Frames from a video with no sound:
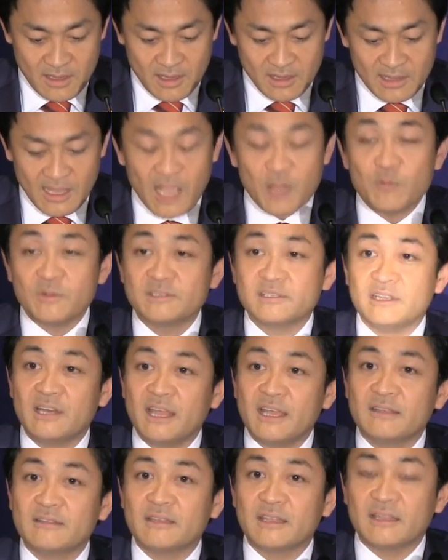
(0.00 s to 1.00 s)
and I was
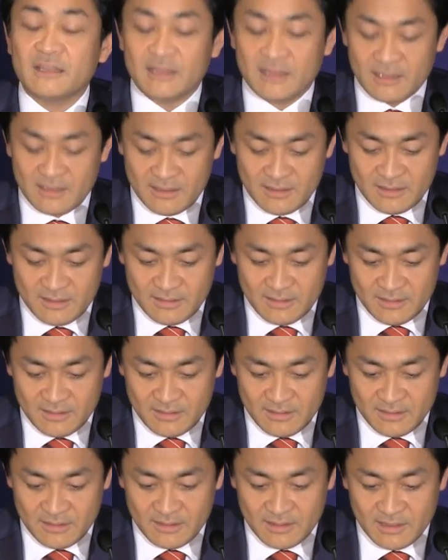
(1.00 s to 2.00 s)
elected
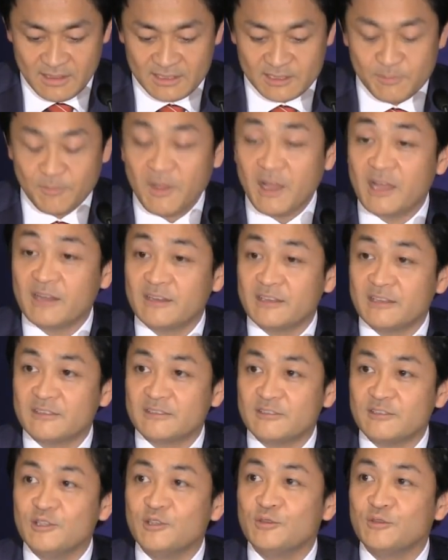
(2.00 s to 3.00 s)
as the
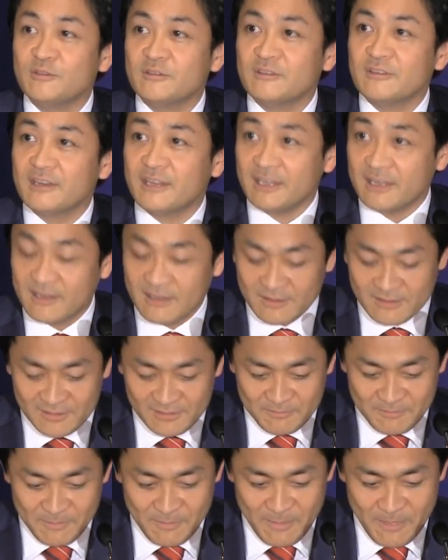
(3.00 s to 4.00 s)
party's new leader.
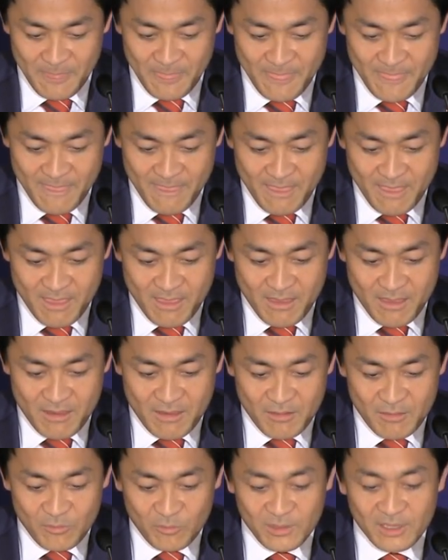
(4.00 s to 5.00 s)

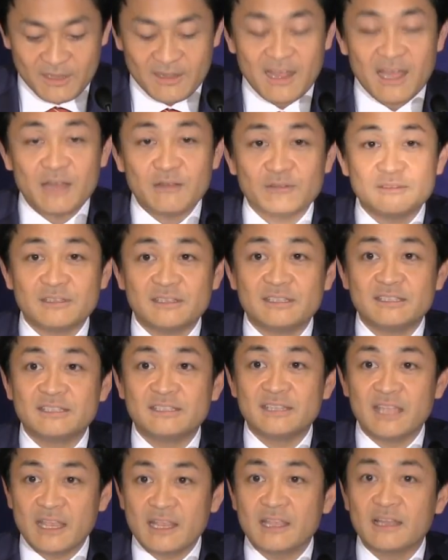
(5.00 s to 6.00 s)
We are now the
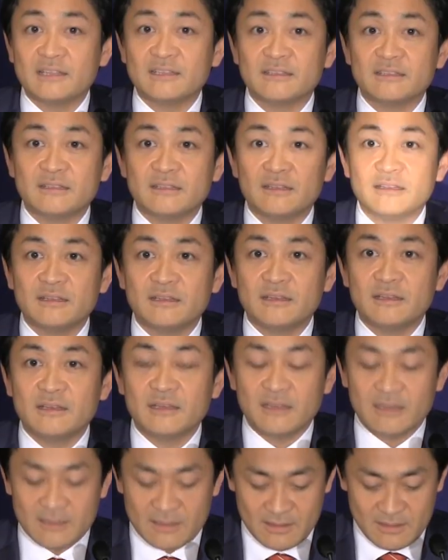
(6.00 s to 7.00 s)
second
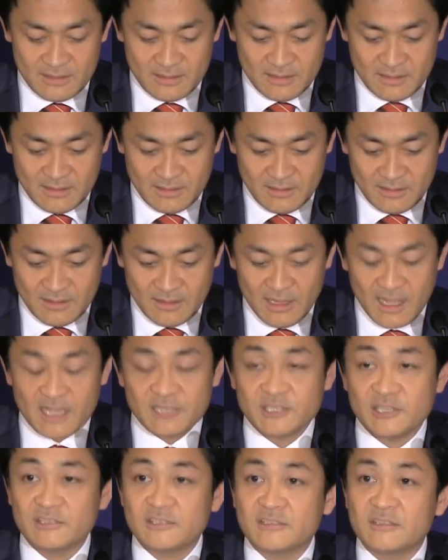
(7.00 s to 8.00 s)

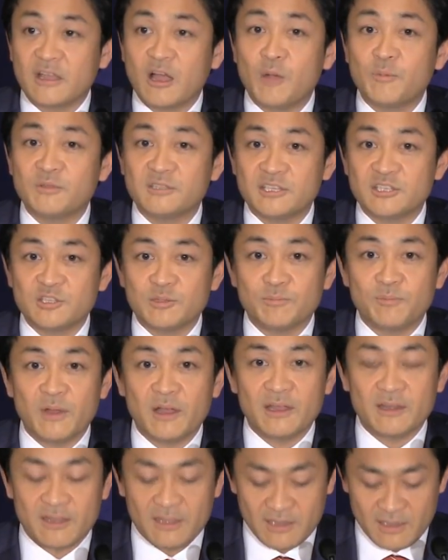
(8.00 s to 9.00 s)
largest opposition
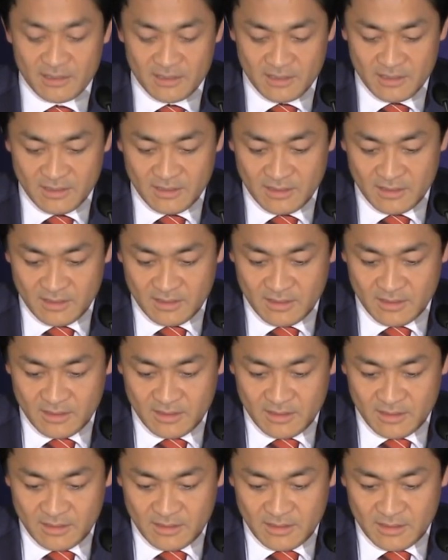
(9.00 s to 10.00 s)
party
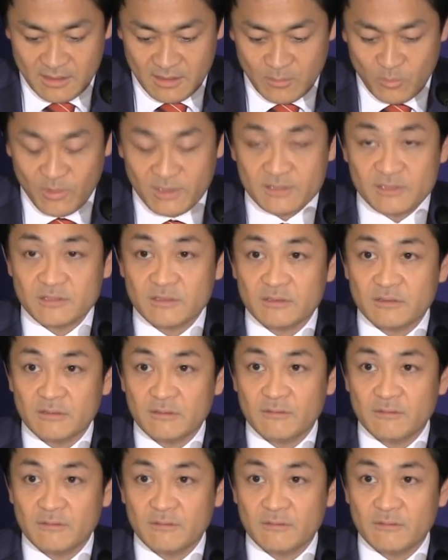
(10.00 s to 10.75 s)
with